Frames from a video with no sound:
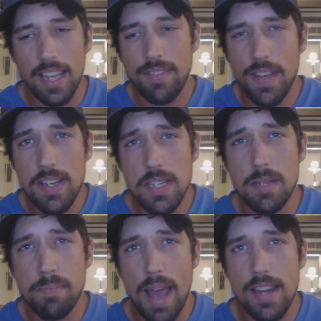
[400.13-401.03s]
If it is
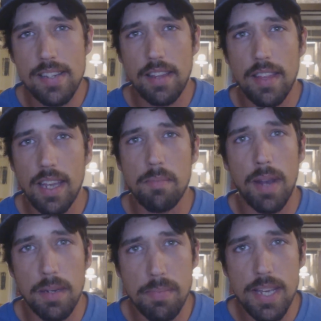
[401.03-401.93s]
as bad as I think it
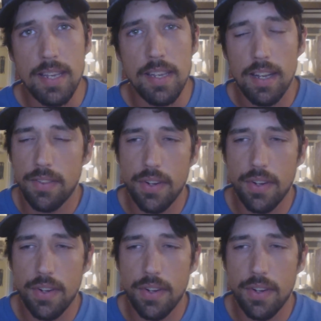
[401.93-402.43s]
might be,